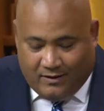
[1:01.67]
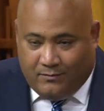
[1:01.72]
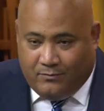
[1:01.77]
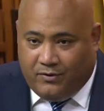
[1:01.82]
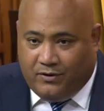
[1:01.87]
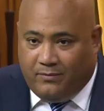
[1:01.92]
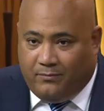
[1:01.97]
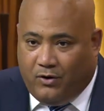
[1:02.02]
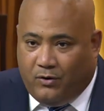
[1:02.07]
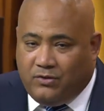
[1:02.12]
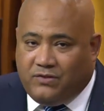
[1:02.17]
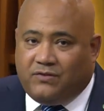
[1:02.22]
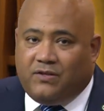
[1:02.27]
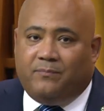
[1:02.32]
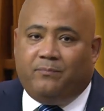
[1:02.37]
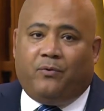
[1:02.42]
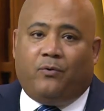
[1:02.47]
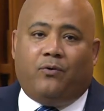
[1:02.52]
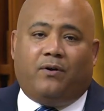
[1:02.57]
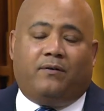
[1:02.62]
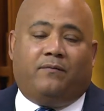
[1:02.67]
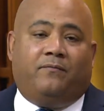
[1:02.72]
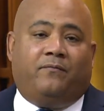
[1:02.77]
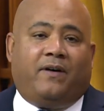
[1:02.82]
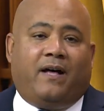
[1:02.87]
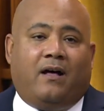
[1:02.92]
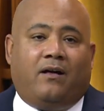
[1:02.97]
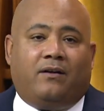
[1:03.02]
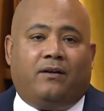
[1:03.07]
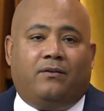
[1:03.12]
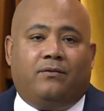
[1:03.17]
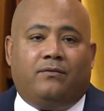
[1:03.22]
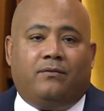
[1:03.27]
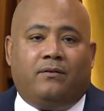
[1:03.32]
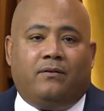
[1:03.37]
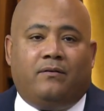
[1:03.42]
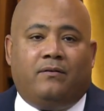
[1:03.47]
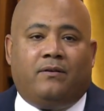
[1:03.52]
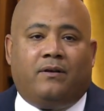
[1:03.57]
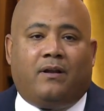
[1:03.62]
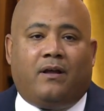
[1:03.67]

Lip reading: But the most important value that